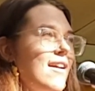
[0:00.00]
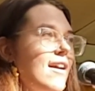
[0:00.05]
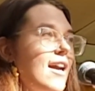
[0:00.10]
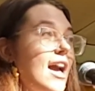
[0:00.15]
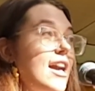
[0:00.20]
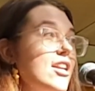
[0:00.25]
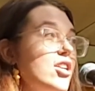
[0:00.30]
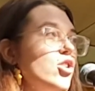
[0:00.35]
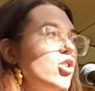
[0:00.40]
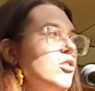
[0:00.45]

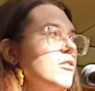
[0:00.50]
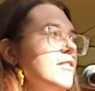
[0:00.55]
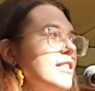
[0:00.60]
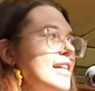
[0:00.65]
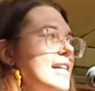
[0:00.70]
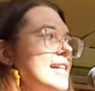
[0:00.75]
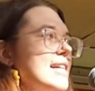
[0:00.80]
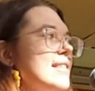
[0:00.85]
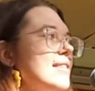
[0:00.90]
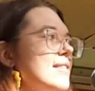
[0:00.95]
And in all
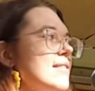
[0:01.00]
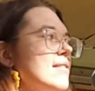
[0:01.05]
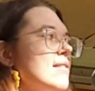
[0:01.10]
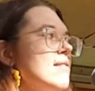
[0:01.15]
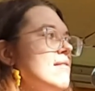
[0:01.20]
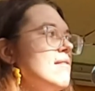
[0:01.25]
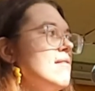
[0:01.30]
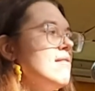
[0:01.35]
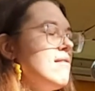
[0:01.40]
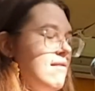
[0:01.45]
this,
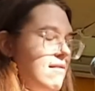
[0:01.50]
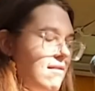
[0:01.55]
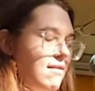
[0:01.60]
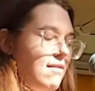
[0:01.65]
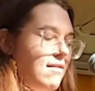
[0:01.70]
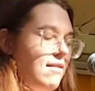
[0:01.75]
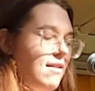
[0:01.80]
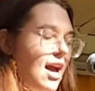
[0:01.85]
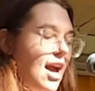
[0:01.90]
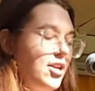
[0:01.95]

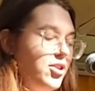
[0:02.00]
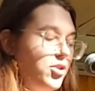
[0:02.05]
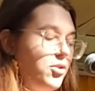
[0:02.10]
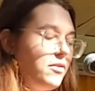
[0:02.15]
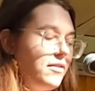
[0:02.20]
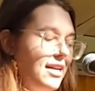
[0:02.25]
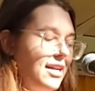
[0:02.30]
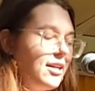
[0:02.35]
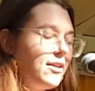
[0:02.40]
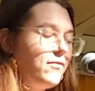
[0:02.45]
I do
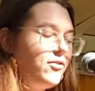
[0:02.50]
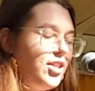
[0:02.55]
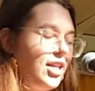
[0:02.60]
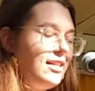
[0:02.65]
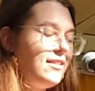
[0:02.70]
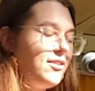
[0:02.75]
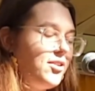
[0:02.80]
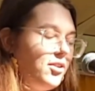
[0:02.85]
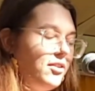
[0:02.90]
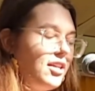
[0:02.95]
think of
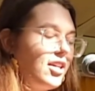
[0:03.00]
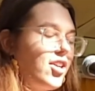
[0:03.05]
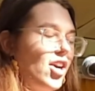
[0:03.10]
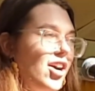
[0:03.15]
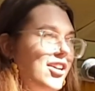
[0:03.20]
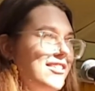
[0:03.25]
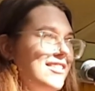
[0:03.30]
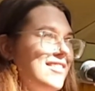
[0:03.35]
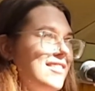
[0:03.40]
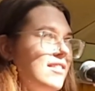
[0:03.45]
Jesus on the
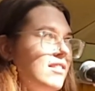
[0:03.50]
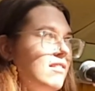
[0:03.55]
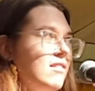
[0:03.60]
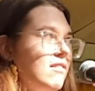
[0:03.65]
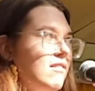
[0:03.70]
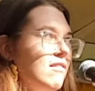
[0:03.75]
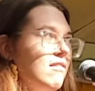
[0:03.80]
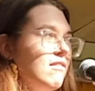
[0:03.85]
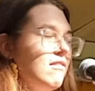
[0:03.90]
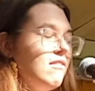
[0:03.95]
cross,
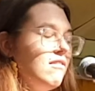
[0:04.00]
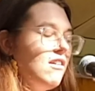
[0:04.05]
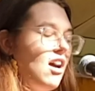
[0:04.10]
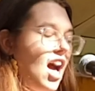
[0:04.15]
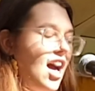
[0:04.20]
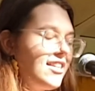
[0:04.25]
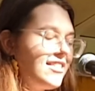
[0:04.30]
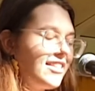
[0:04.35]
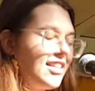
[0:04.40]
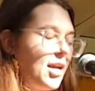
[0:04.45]

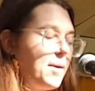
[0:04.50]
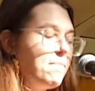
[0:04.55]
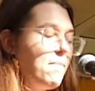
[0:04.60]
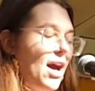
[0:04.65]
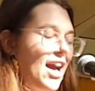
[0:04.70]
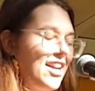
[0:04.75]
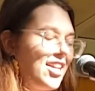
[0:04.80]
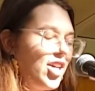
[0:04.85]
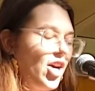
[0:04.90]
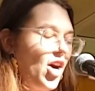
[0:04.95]
asking,
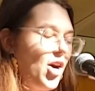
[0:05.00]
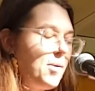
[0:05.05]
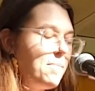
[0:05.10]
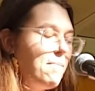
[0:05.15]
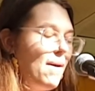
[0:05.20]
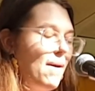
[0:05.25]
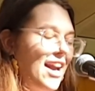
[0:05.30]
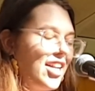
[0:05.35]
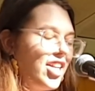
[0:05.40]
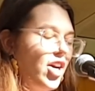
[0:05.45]
my God,
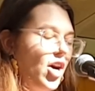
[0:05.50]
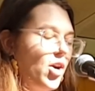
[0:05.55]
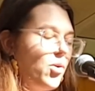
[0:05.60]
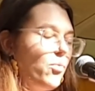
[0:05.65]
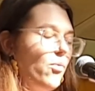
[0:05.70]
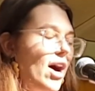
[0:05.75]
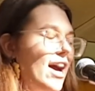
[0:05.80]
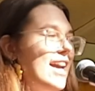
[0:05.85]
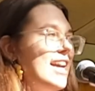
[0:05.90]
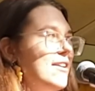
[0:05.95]

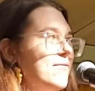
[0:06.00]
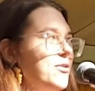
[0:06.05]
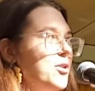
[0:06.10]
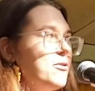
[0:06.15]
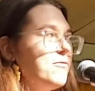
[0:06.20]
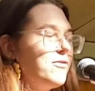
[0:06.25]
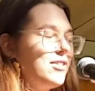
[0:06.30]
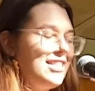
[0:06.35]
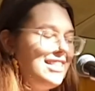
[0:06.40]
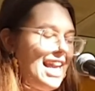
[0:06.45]
why have
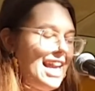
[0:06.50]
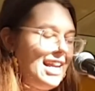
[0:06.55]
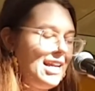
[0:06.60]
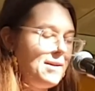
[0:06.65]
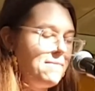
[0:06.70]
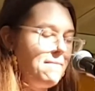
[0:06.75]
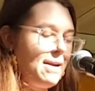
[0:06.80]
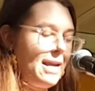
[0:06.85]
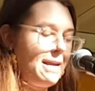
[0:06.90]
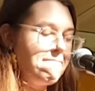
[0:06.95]
you
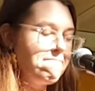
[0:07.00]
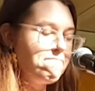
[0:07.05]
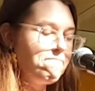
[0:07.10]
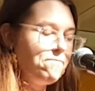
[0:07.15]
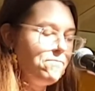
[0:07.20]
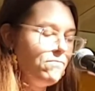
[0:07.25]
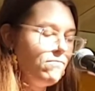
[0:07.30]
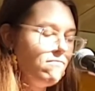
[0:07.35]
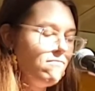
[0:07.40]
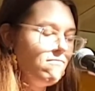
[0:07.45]
forsaken me?
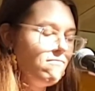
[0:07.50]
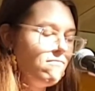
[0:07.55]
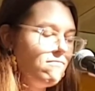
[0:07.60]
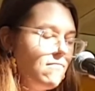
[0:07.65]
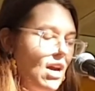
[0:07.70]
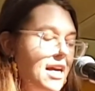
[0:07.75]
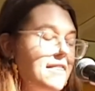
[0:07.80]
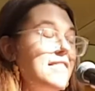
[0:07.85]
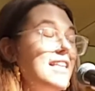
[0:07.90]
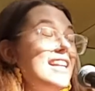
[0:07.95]

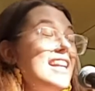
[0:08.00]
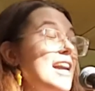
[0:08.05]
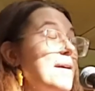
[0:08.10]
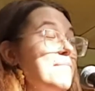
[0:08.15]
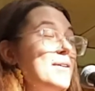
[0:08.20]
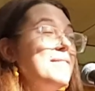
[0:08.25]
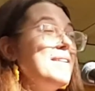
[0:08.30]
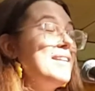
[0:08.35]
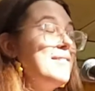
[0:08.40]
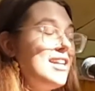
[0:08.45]
I think how
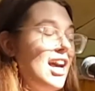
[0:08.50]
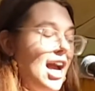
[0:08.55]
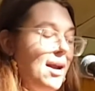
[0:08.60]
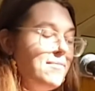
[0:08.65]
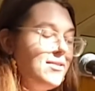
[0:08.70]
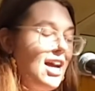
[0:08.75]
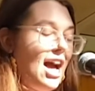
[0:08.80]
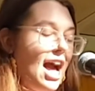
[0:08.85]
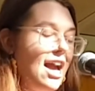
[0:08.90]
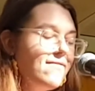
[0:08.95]
many
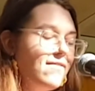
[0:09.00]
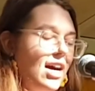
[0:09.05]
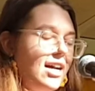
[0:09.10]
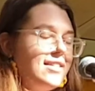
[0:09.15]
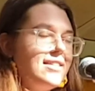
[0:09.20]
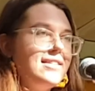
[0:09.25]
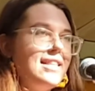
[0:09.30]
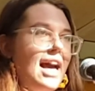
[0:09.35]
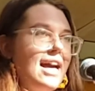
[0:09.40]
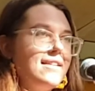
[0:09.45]
times I've
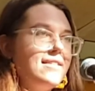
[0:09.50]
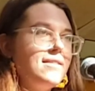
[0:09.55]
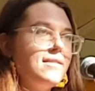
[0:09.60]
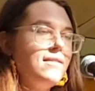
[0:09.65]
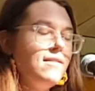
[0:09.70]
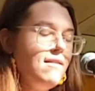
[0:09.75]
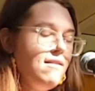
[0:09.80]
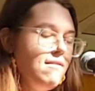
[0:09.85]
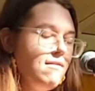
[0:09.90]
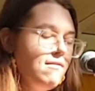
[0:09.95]
asked that
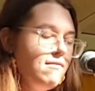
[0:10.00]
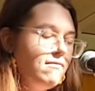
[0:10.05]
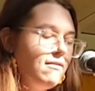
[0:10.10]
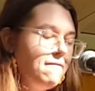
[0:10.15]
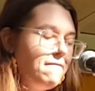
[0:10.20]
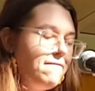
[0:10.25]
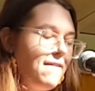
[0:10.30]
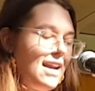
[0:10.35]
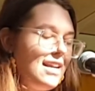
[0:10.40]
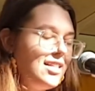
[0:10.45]
when
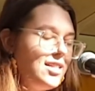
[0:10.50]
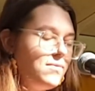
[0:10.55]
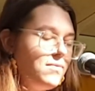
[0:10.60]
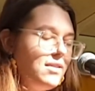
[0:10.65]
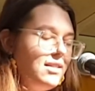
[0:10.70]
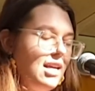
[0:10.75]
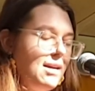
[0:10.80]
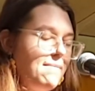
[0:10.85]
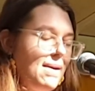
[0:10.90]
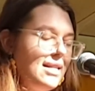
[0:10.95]
faced
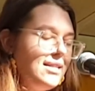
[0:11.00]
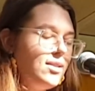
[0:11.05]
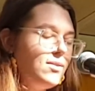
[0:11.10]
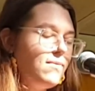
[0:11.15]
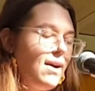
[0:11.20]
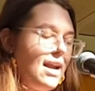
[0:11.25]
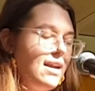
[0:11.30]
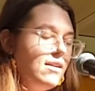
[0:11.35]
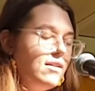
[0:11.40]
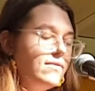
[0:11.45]
with the immense
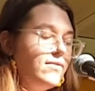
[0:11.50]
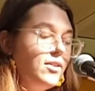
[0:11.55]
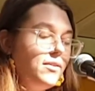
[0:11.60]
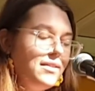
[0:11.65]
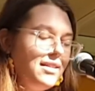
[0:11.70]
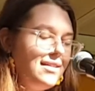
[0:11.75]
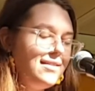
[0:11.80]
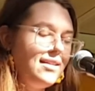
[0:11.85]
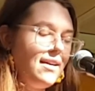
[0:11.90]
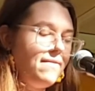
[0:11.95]
weight of all
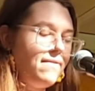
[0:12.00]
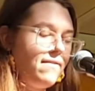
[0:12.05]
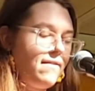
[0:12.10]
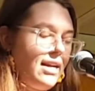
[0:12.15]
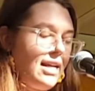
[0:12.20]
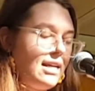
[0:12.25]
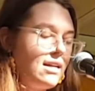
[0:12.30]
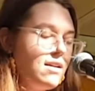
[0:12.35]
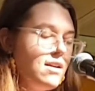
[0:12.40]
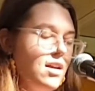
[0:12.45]
this
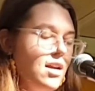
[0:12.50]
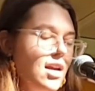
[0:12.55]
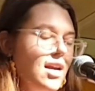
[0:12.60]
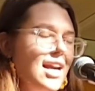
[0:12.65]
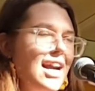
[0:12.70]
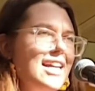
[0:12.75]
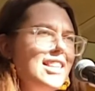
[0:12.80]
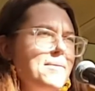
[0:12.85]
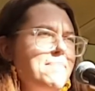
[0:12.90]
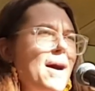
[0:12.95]
suffering
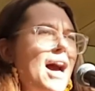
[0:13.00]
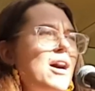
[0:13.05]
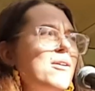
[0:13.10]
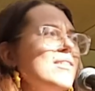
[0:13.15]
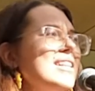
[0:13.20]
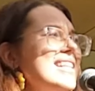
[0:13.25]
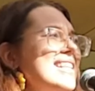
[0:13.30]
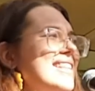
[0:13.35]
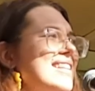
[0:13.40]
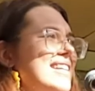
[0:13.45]
and the
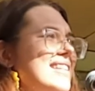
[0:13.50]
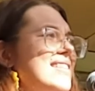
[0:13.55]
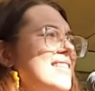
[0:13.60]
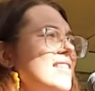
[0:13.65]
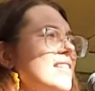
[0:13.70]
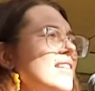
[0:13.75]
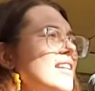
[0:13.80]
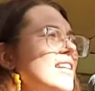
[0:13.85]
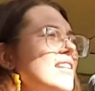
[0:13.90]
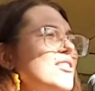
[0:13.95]

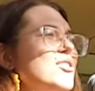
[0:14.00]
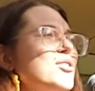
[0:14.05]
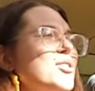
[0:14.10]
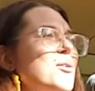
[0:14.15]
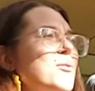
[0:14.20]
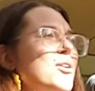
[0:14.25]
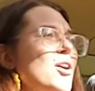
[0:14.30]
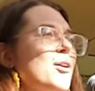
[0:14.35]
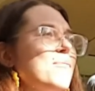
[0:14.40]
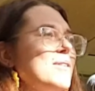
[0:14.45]
powerlessness it is
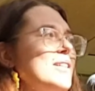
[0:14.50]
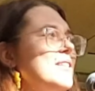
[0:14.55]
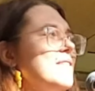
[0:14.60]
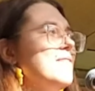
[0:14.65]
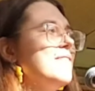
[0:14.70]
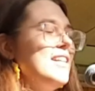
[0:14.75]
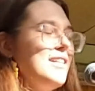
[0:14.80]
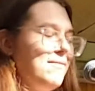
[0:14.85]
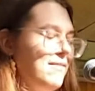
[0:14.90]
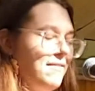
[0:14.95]
so common to
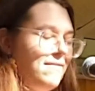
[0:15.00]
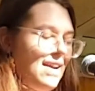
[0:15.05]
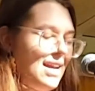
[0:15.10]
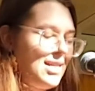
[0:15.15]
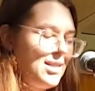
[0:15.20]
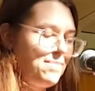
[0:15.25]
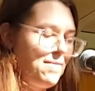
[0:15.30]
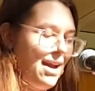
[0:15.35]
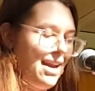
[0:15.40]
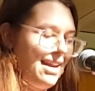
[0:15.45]
feel when
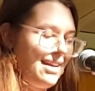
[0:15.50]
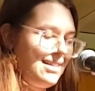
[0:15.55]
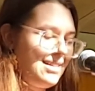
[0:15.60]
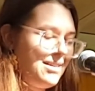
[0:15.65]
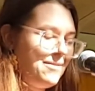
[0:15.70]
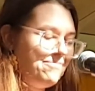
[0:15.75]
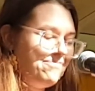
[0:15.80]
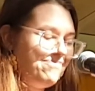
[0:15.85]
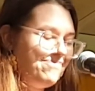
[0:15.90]
faced by it.